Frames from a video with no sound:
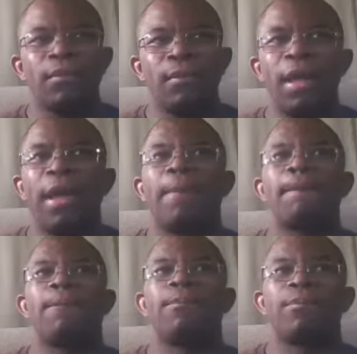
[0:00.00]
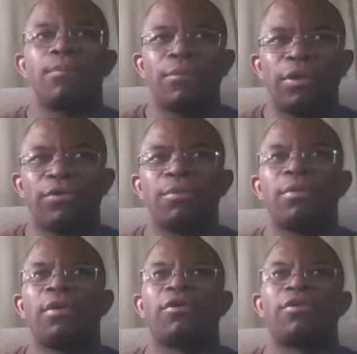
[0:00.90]
yeah, there's some
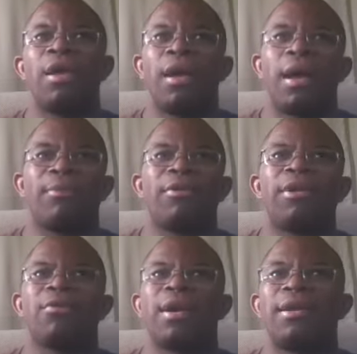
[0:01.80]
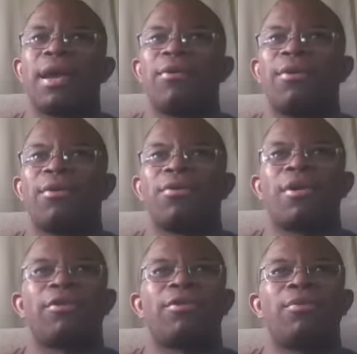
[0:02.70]
books. I'm looking right now
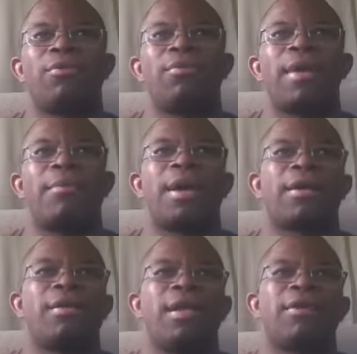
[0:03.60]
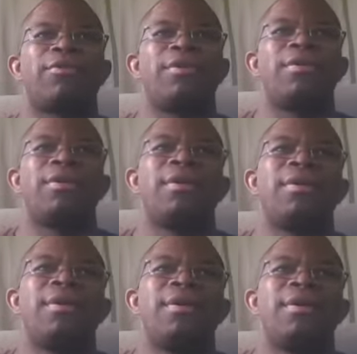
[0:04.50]
across the room at my collection,
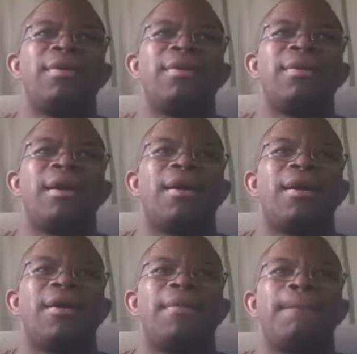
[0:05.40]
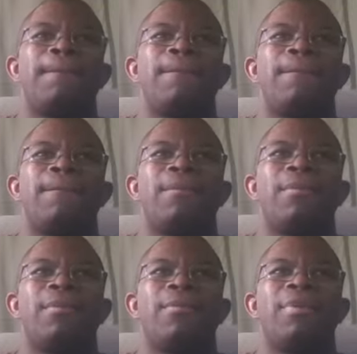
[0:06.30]
um,
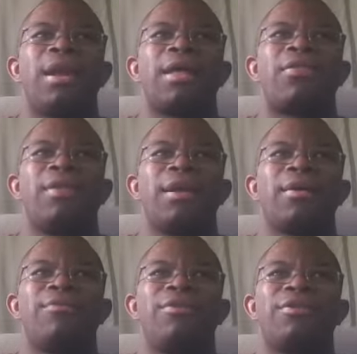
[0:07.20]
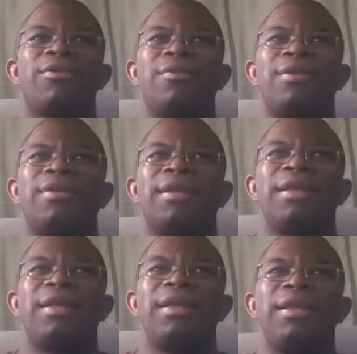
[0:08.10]
but I think I'm just going to
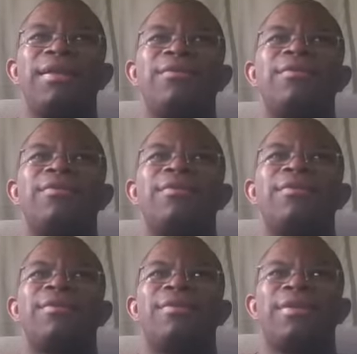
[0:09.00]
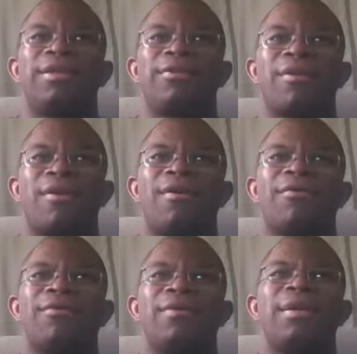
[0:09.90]
leave this off
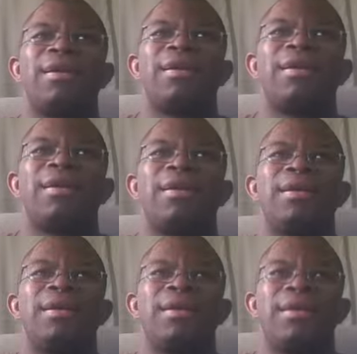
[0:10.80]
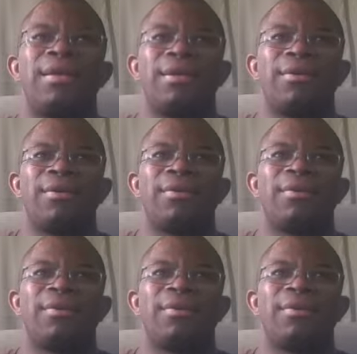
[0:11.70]
here.